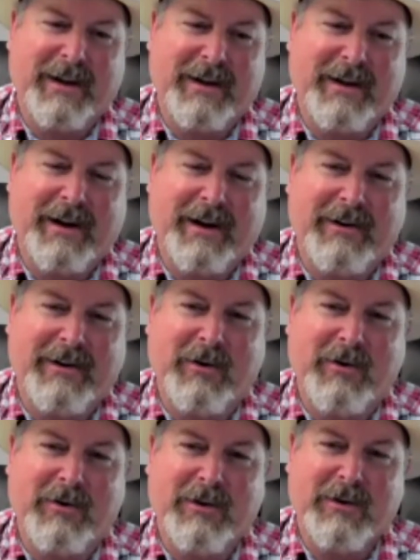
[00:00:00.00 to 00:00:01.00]
I
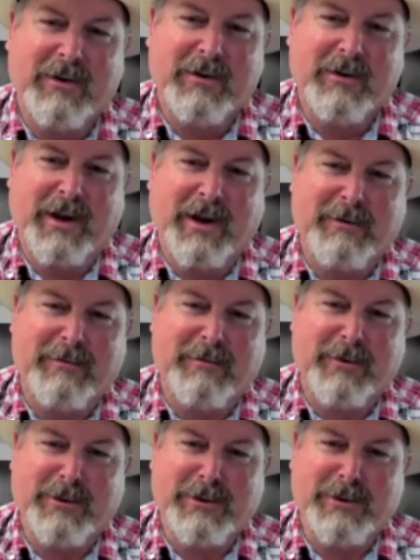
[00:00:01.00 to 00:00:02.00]
know you have an
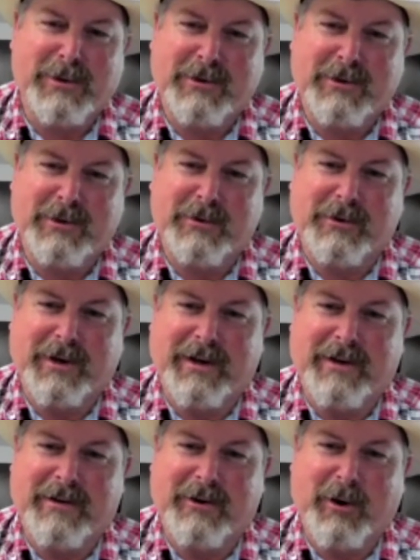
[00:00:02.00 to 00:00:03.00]
aversion
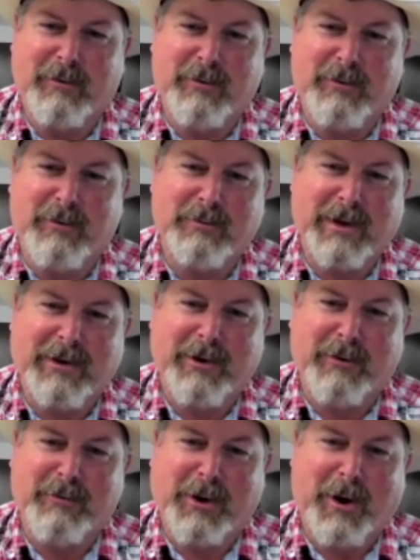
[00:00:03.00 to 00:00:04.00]
to being
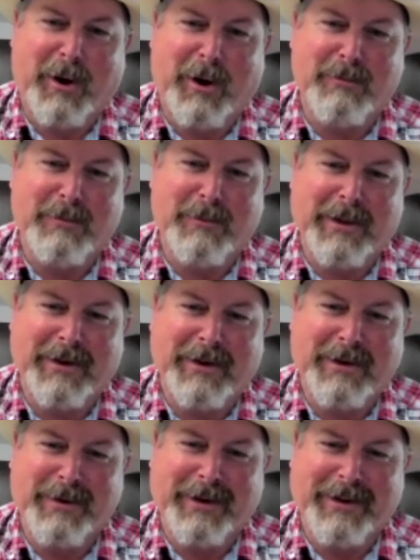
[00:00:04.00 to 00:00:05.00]
over complimented,
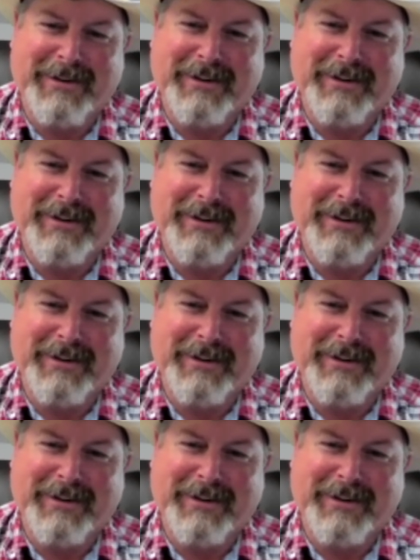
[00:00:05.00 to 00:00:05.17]
but